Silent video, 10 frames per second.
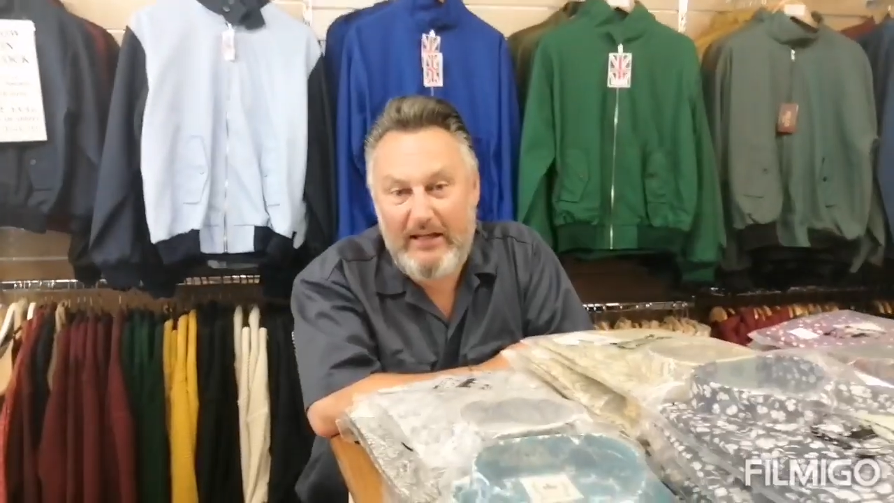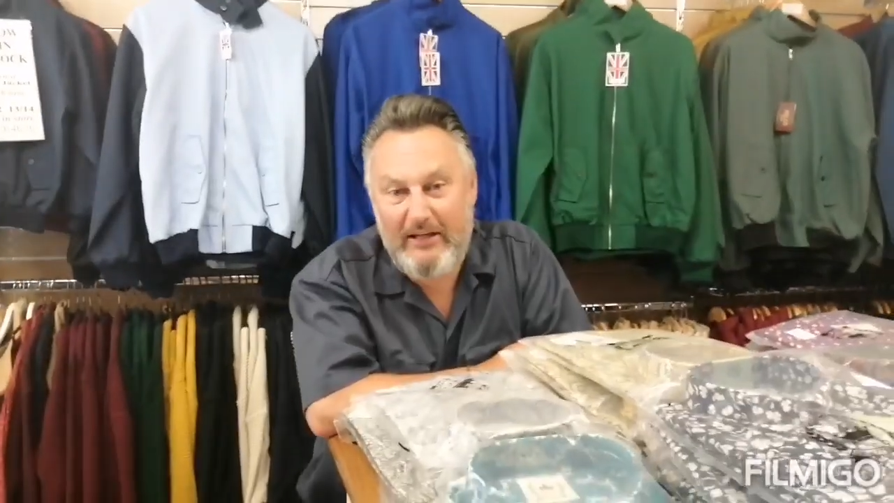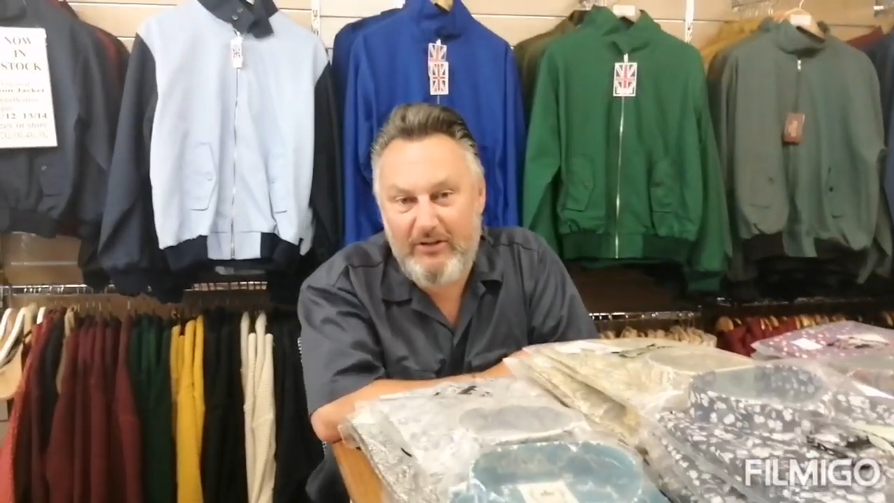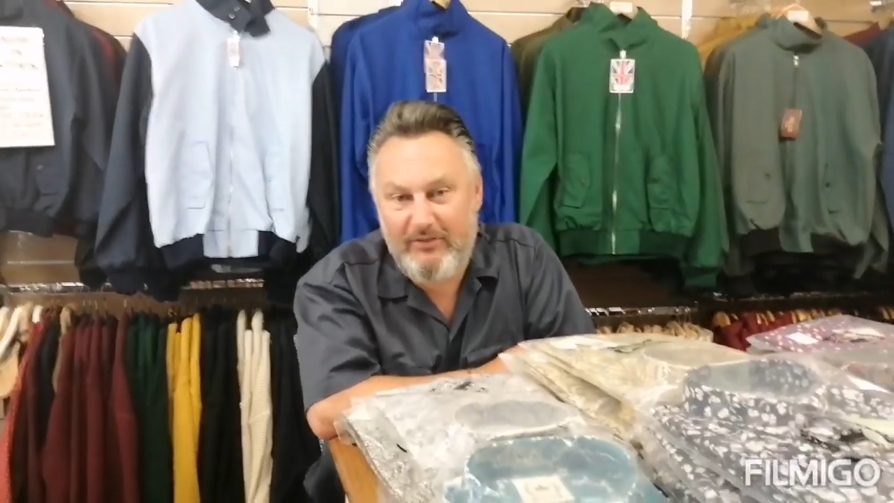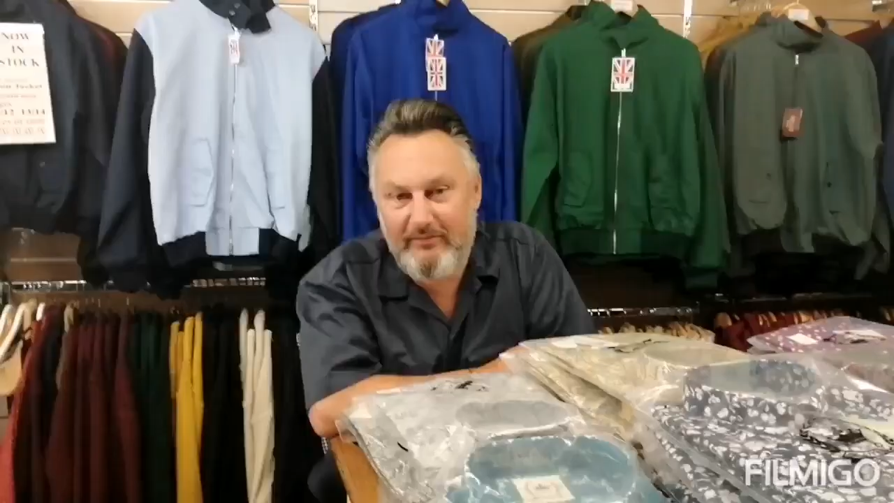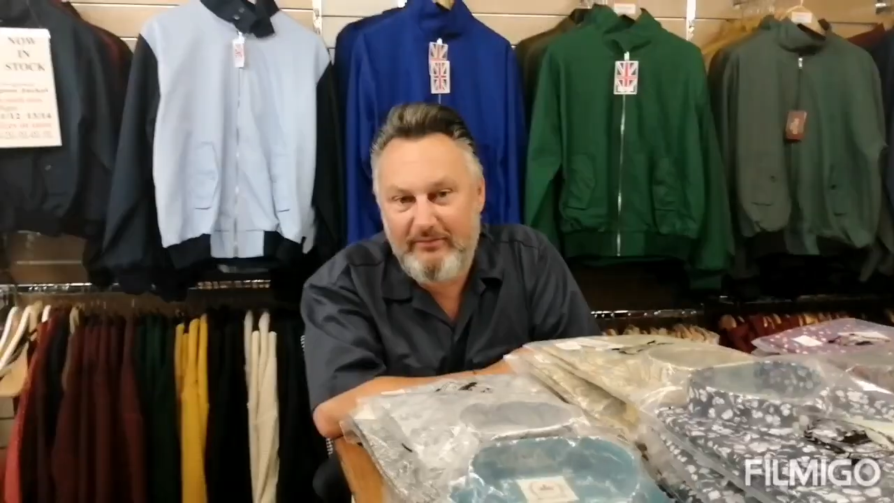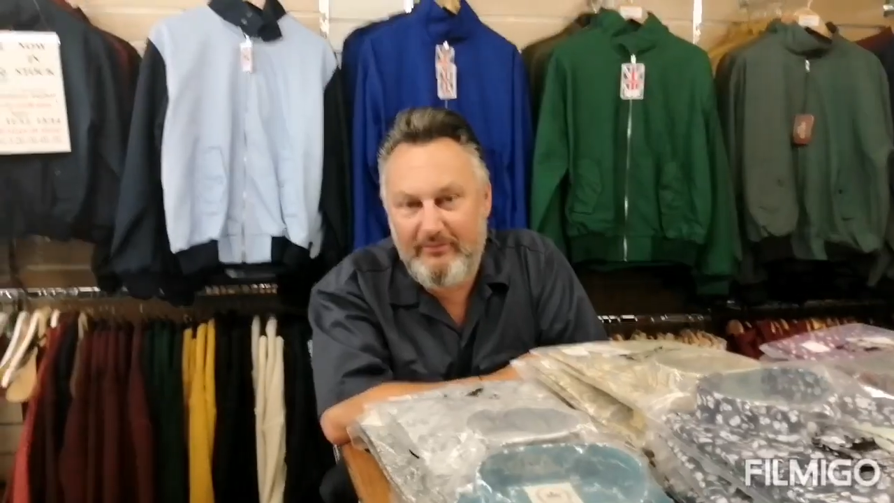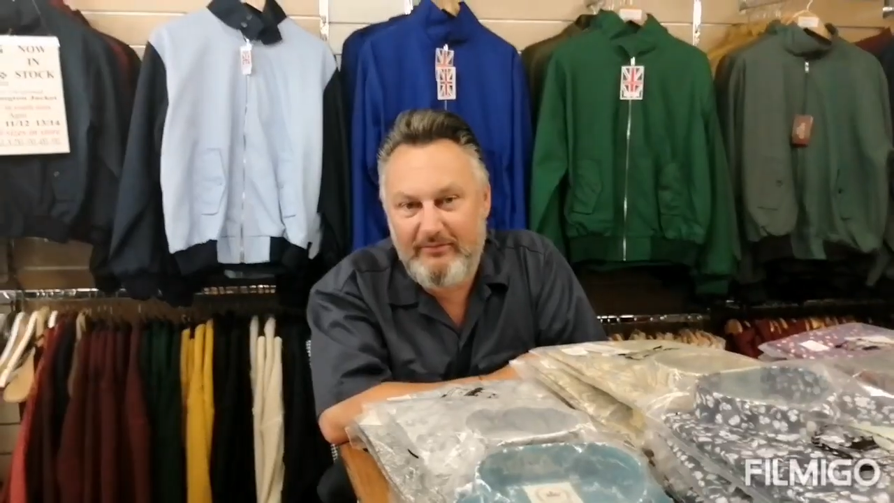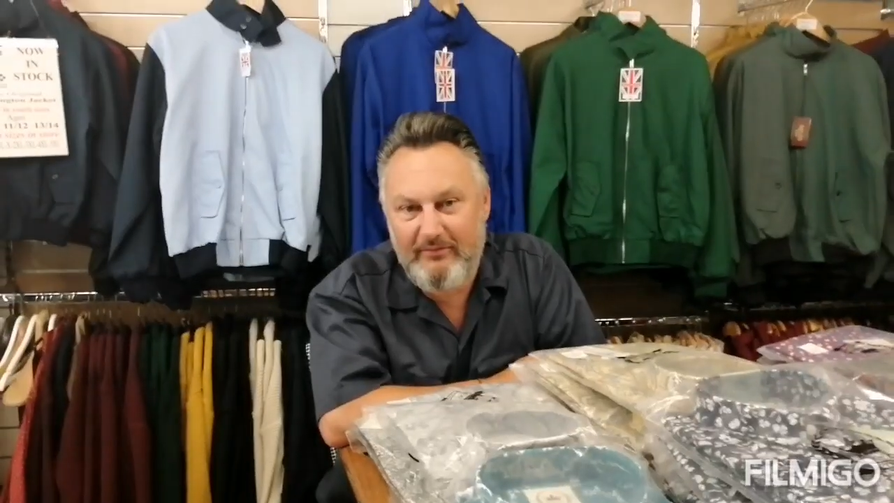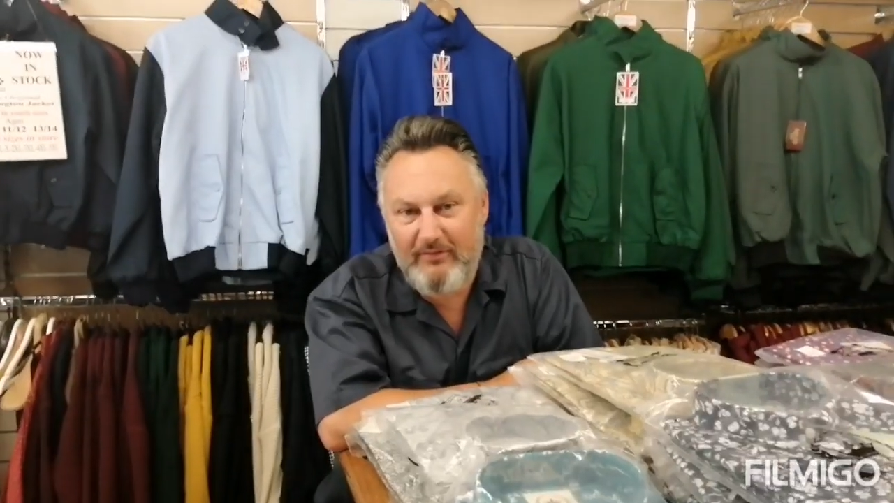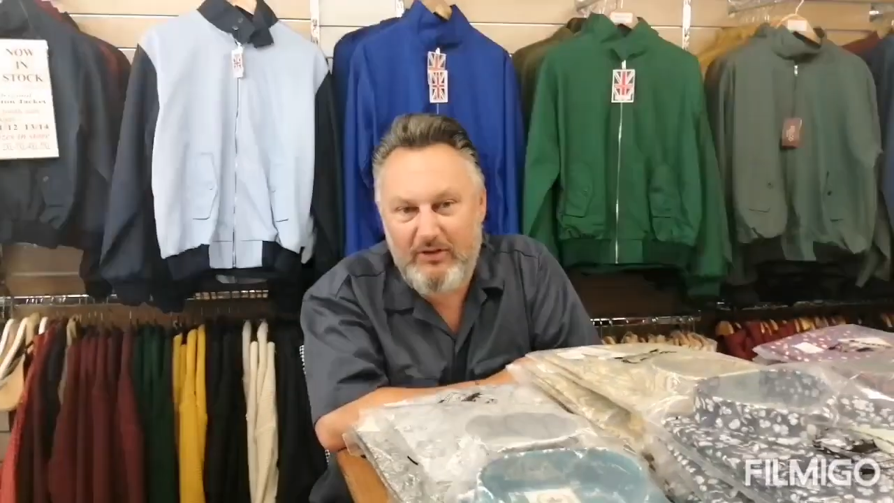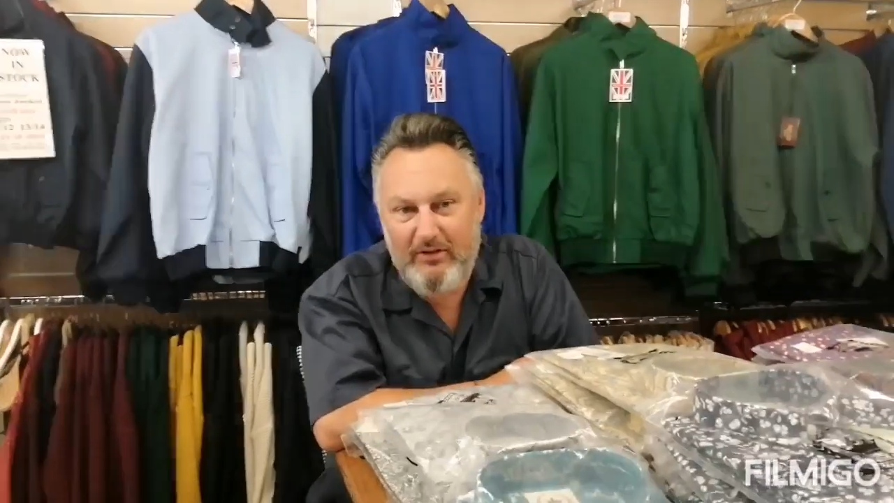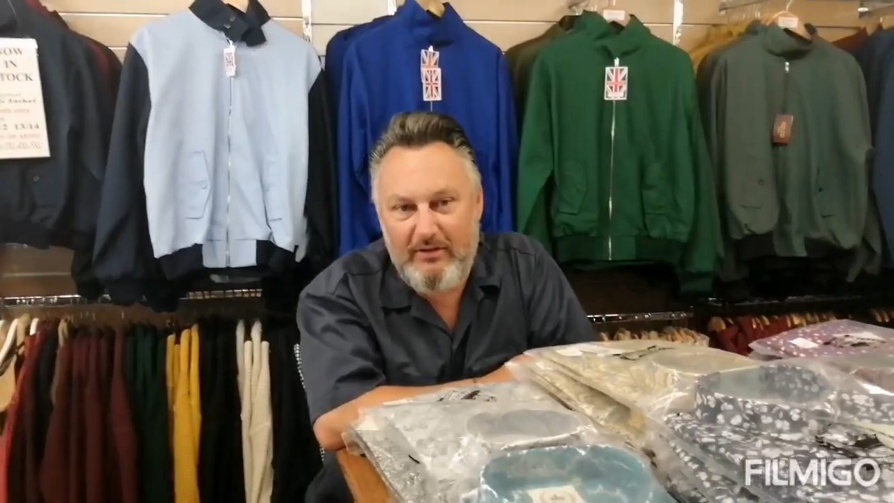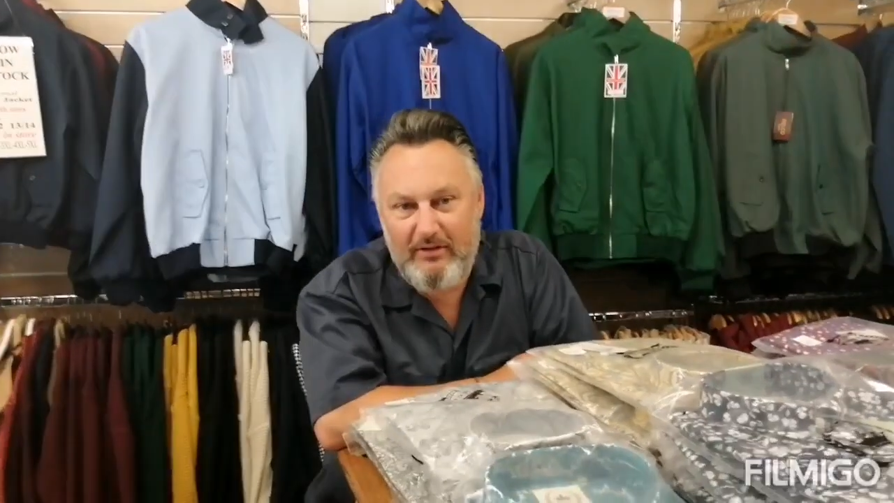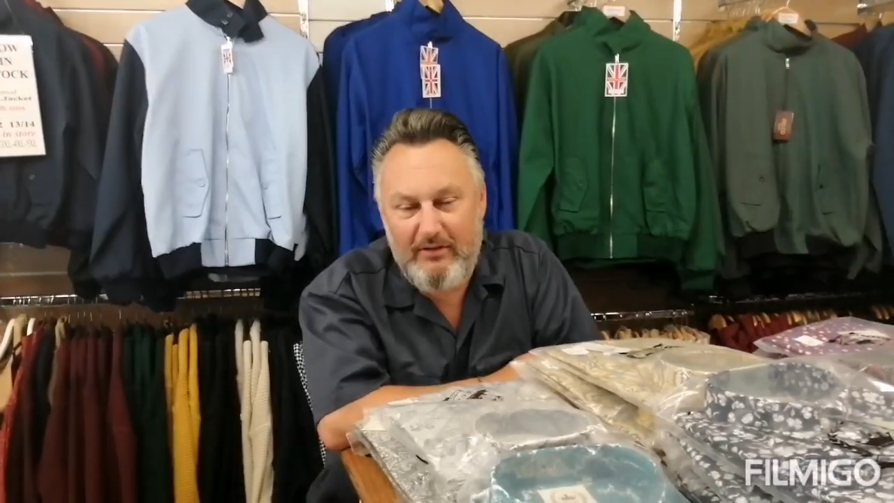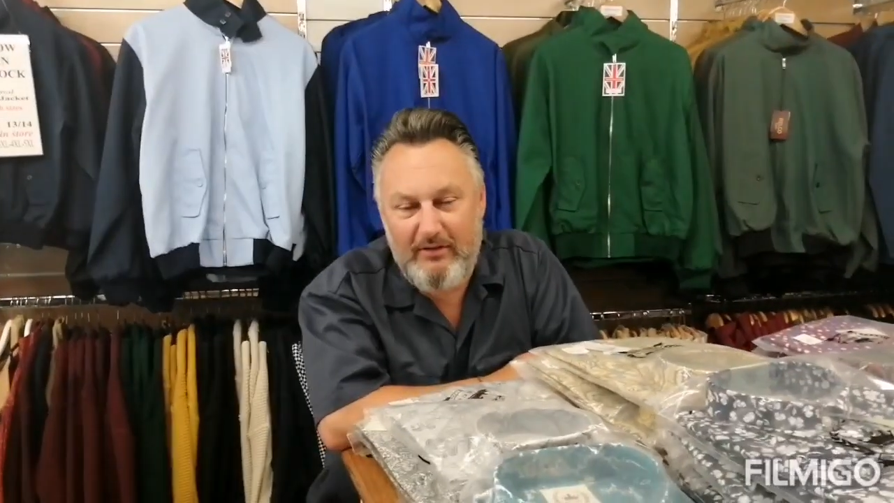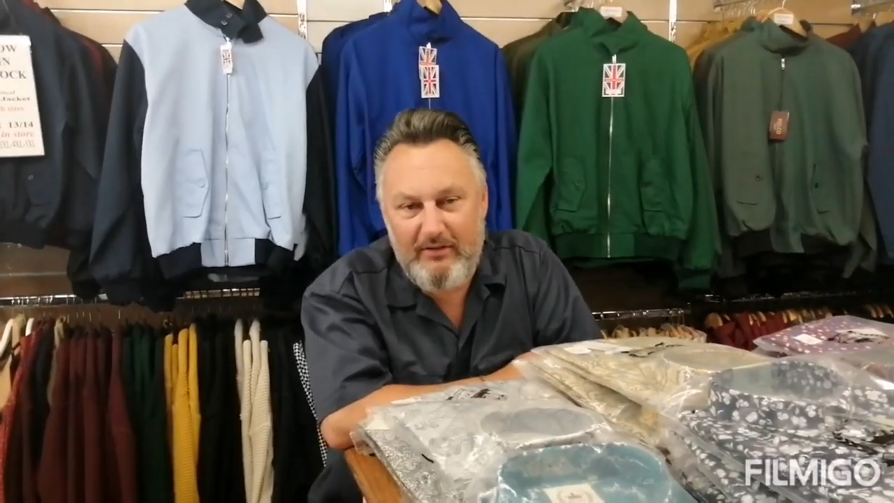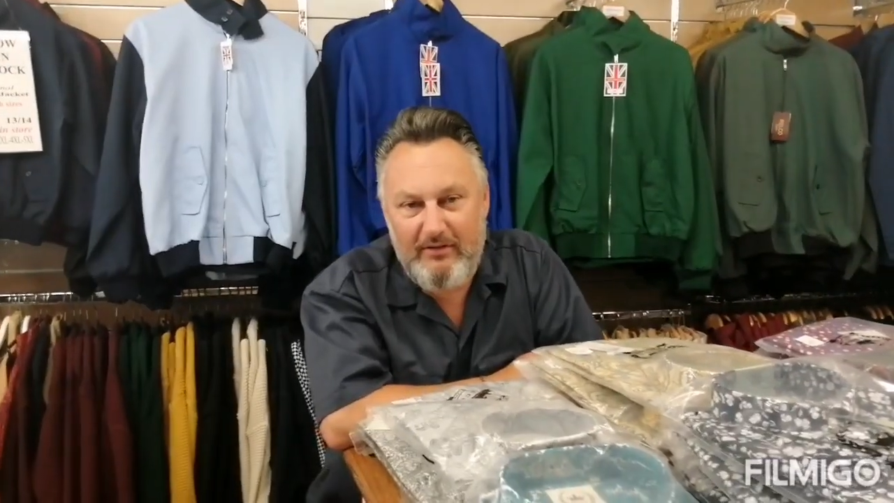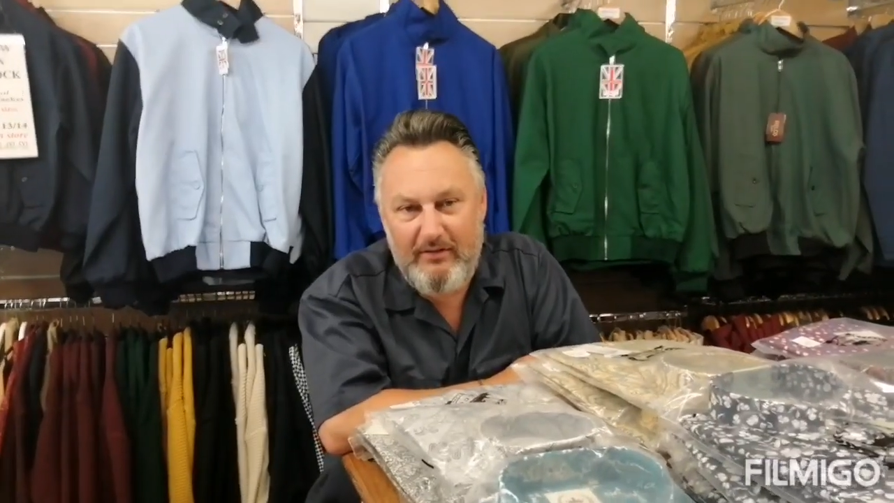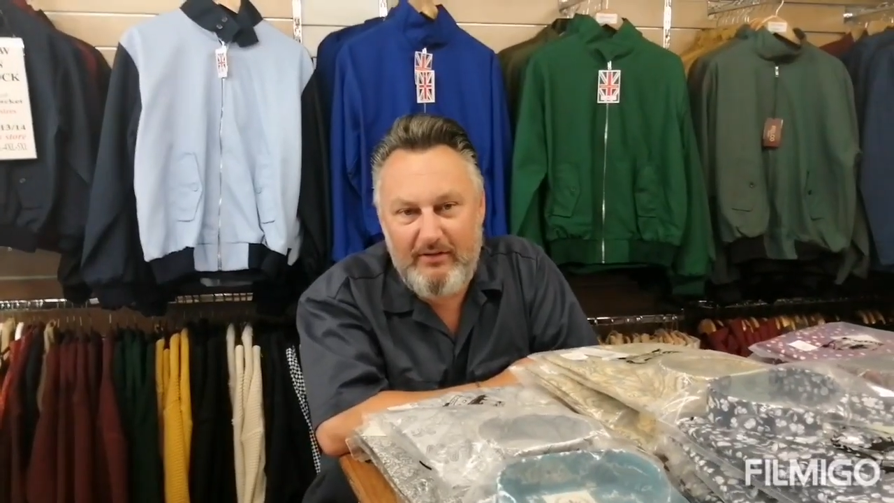I'm going to do some film rolls, and
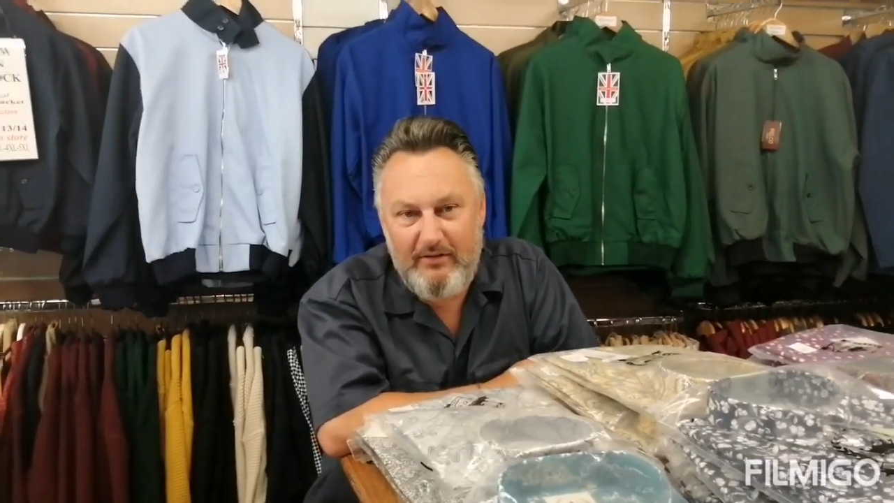uh,